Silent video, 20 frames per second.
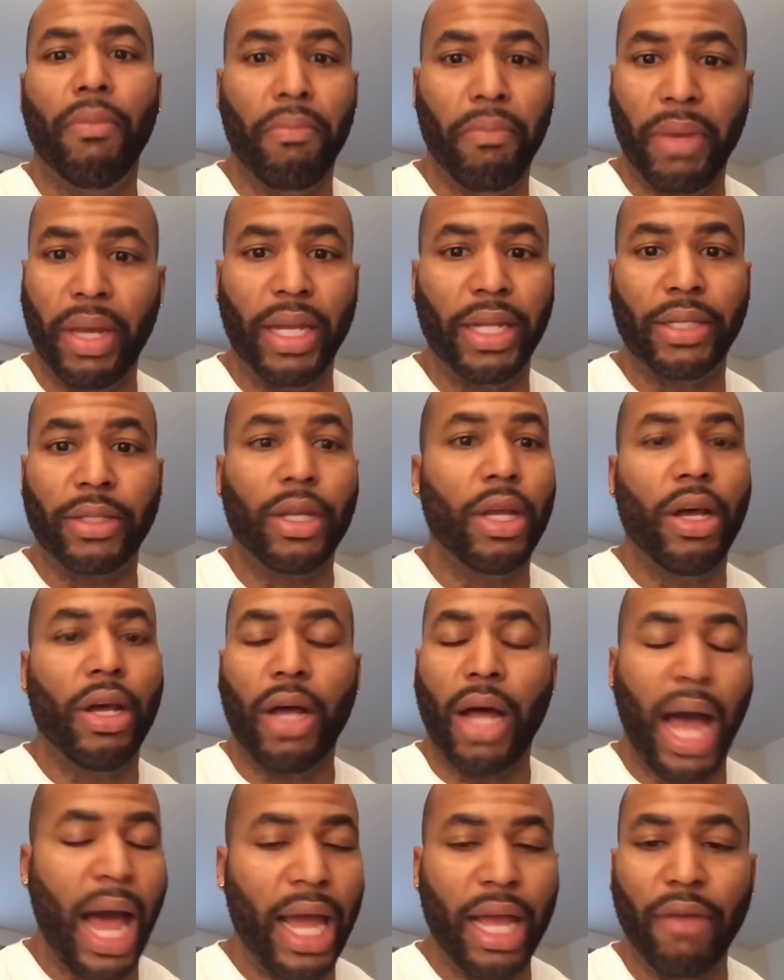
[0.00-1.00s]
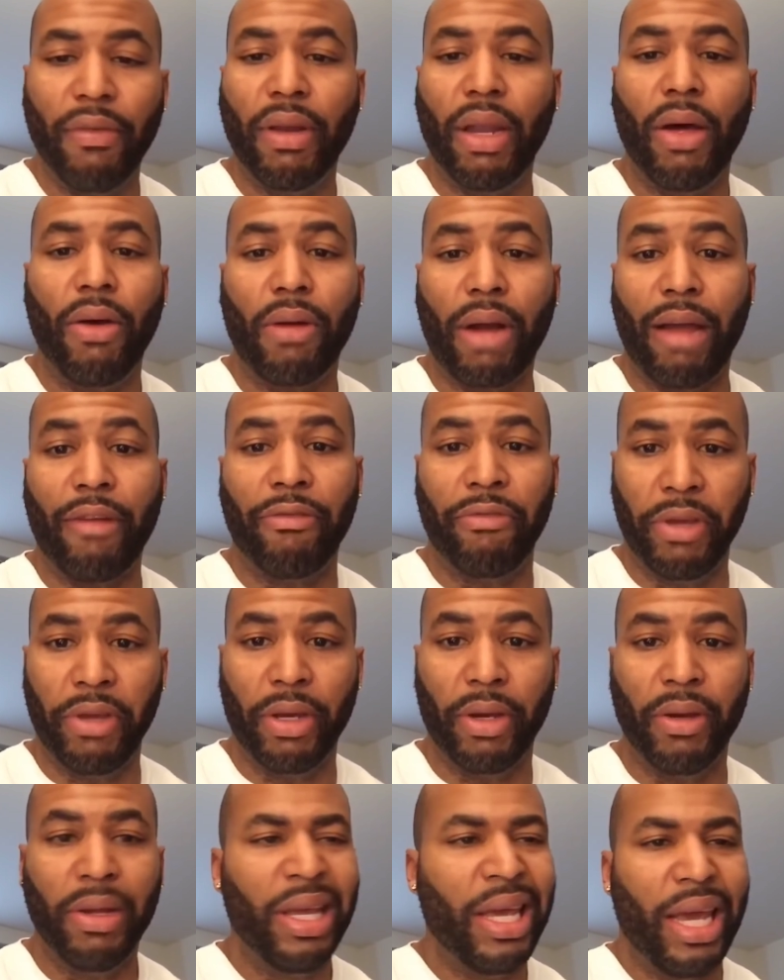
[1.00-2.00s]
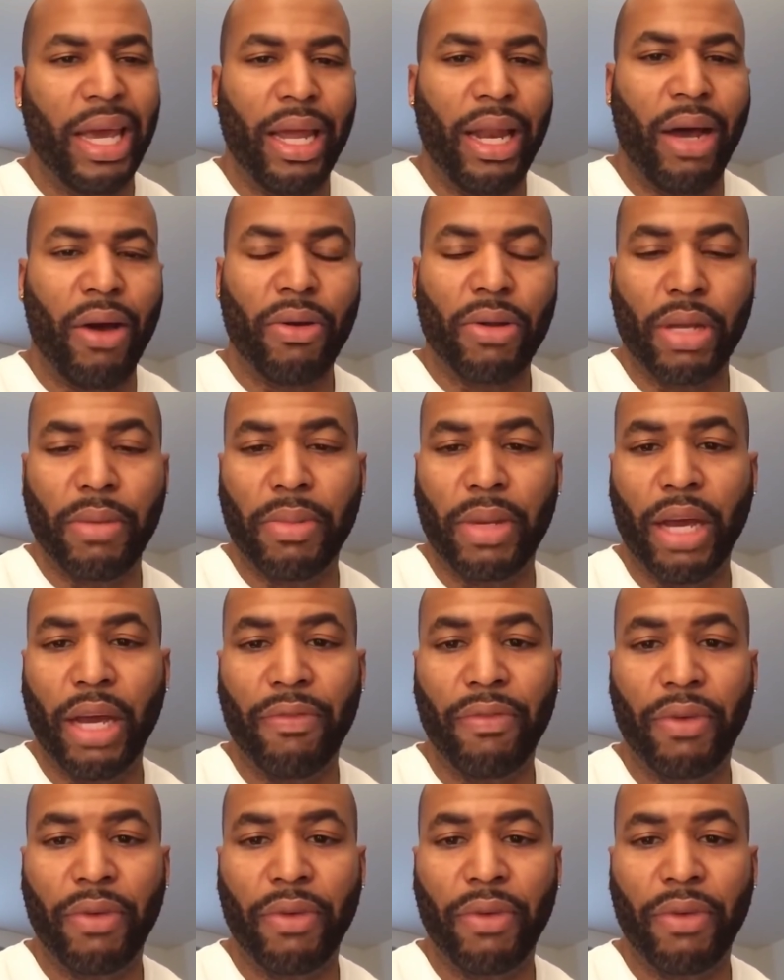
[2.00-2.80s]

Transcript: minutes, however long I feel. And I don't even care.